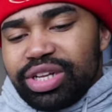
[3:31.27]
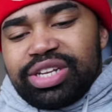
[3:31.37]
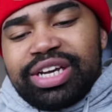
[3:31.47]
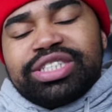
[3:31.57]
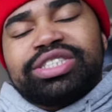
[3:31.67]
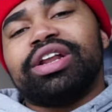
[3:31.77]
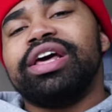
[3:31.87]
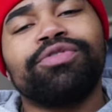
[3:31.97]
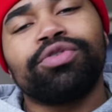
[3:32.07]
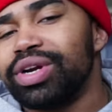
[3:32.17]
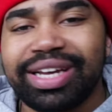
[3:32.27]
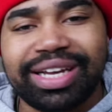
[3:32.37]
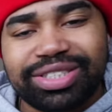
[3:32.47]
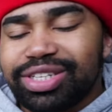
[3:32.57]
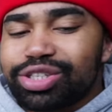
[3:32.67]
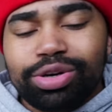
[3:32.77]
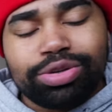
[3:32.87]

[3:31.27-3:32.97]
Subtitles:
His delivery is just so